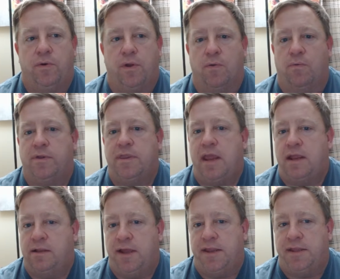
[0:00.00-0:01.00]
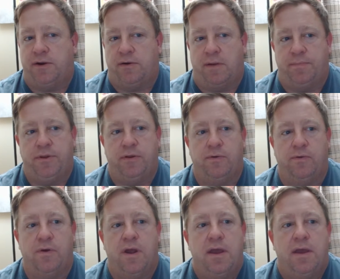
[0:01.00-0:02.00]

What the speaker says: what the aliens are up to.